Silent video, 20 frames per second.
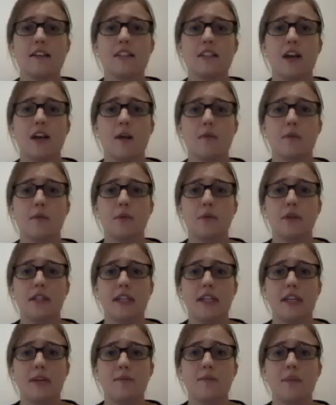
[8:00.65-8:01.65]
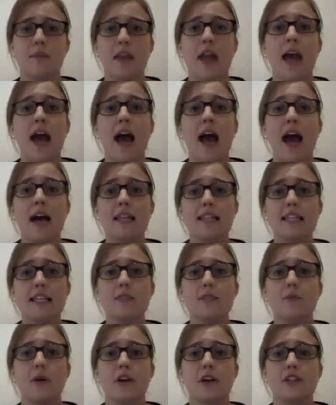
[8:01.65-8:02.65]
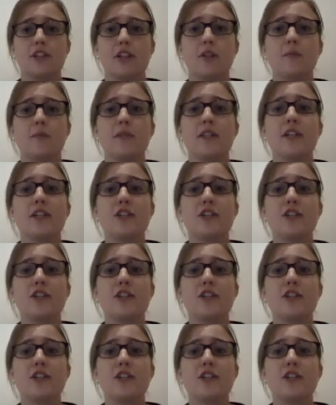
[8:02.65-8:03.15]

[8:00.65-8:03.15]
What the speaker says: cyberbullying. At these workshops,